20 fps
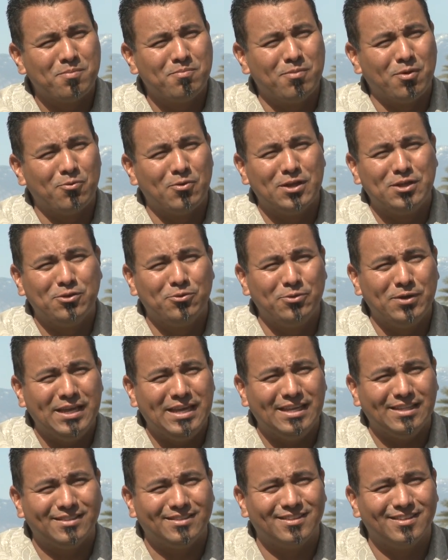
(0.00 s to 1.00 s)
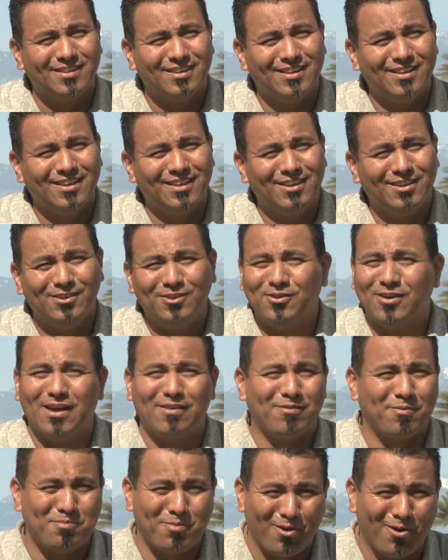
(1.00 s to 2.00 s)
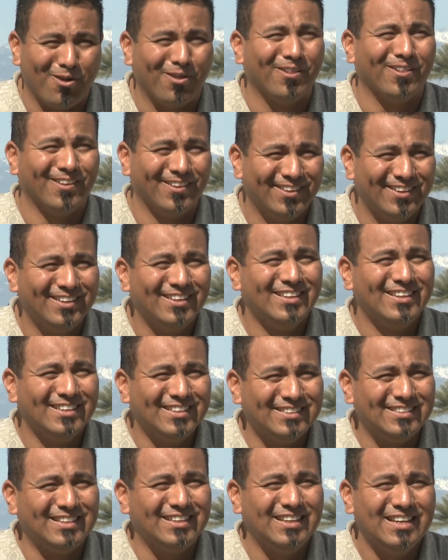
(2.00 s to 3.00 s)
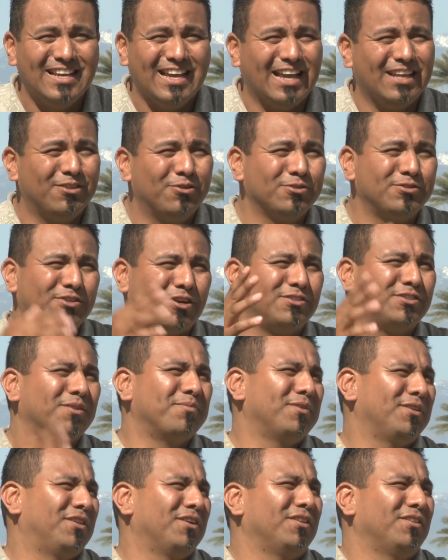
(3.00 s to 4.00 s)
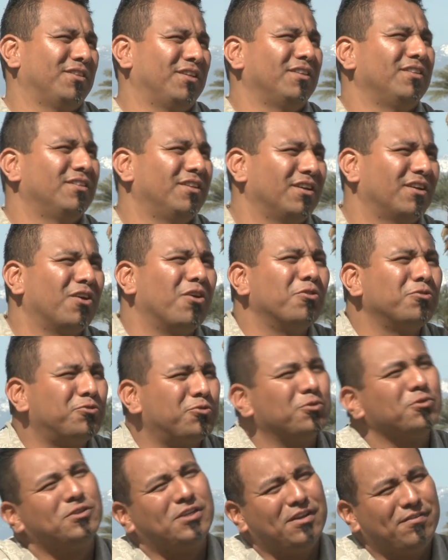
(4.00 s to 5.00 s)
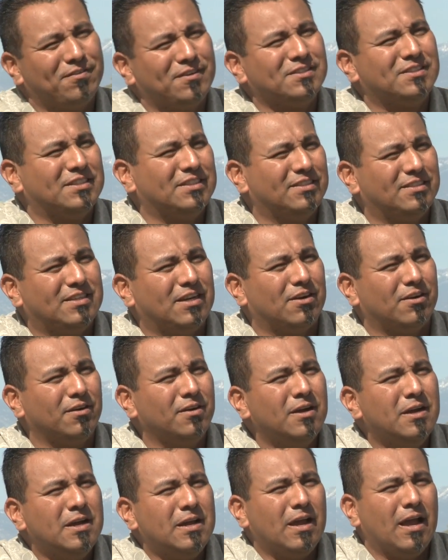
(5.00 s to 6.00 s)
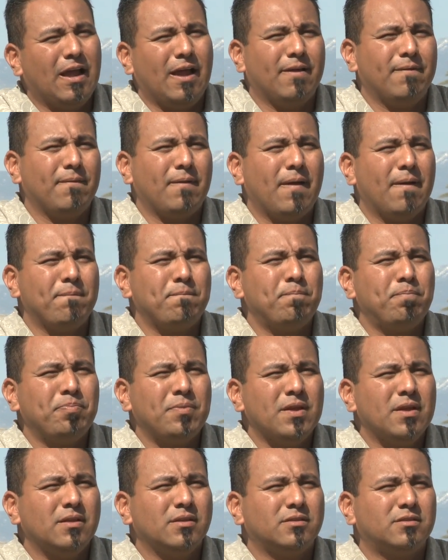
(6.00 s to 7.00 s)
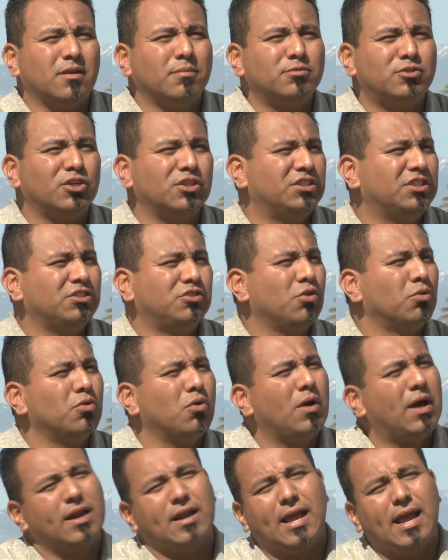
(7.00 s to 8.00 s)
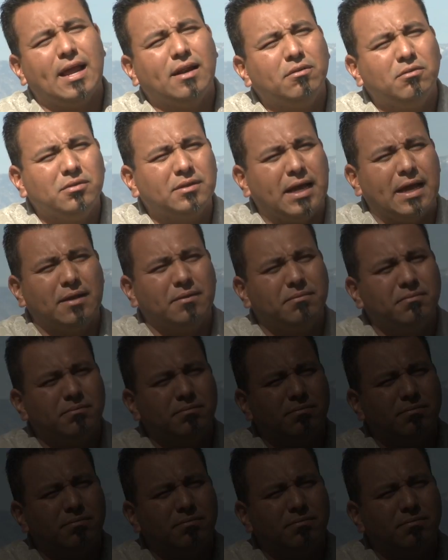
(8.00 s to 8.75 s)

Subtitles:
But when you eat, you have a ball. See, and those are some of the cultural differences there. And some churches don't know how to handle that.